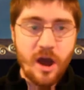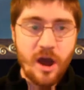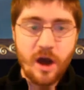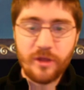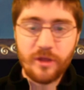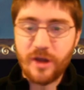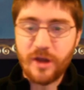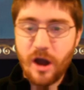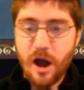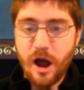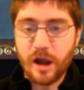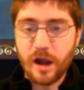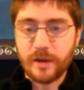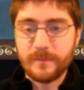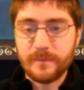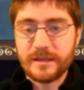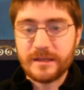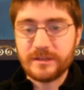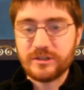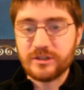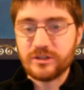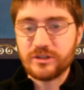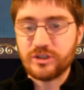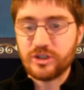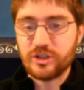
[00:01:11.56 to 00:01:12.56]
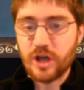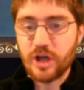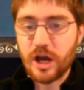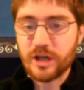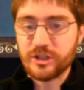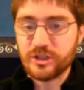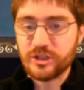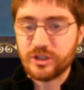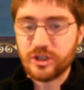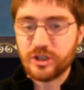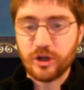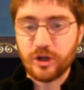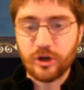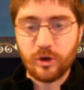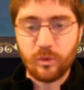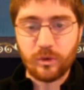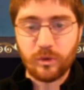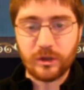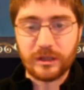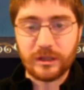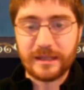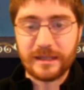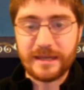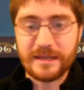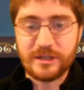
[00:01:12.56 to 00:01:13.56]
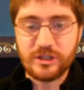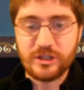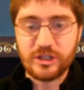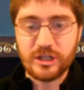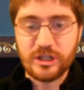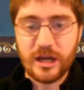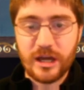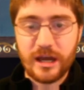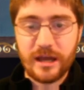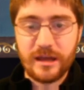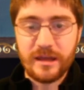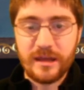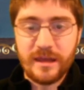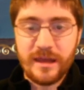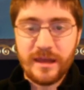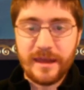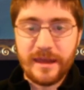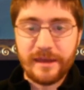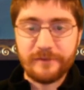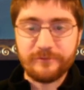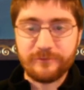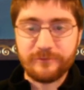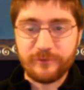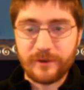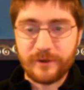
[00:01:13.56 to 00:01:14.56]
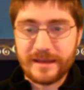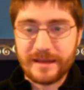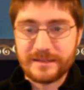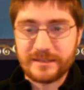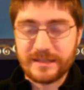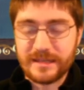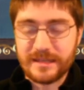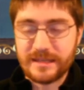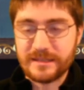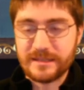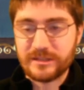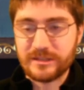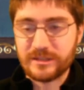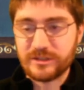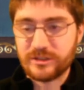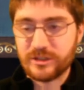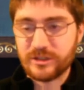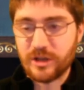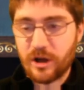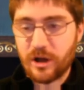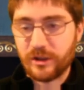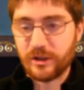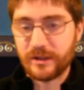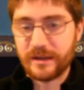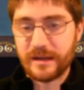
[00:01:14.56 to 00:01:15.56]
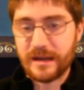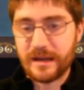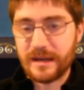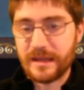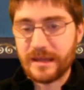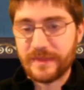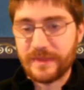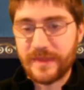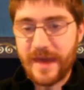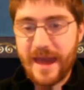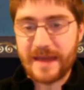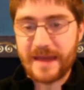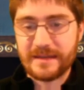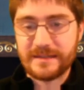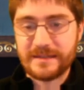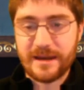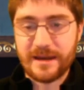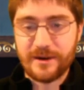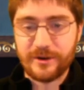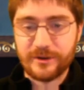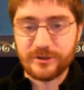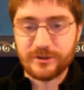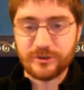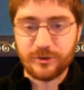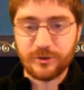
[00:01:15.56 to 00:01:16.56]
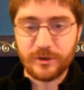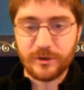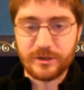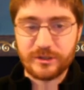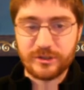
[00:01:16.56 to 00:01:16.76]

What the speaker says: The Ottomans just took Wallachia, and France is consolidating that territory.